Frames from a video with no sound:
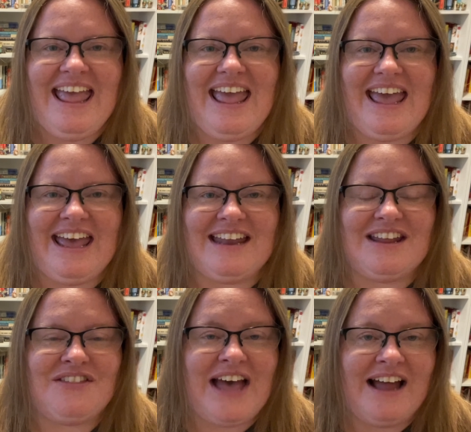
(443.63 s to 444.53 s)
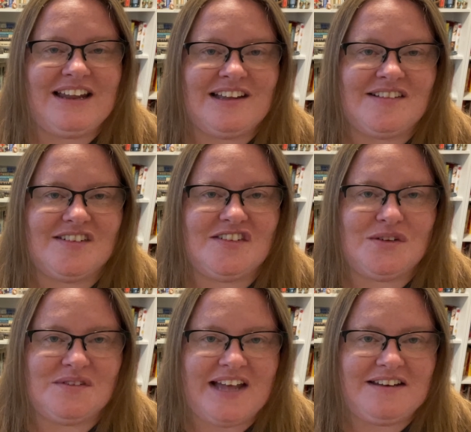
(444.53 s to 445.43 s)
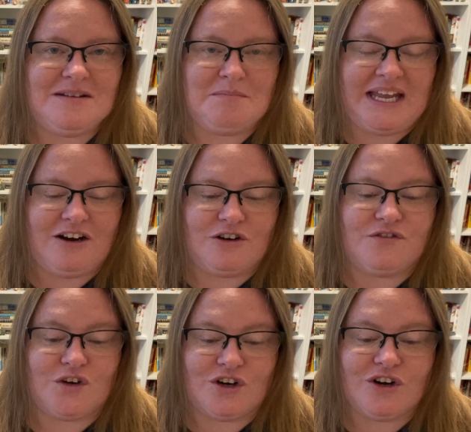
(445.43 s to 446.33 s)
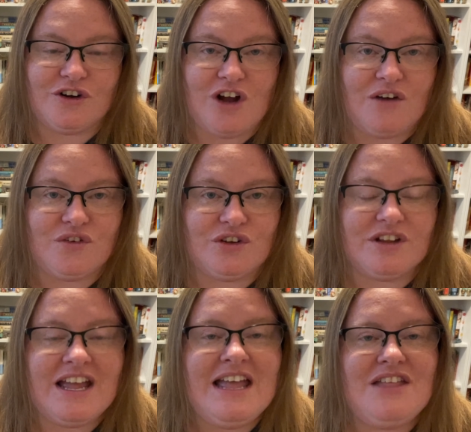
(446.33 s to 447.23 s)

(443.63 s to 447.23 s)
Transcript: and that is Suzette Mayr for her novel,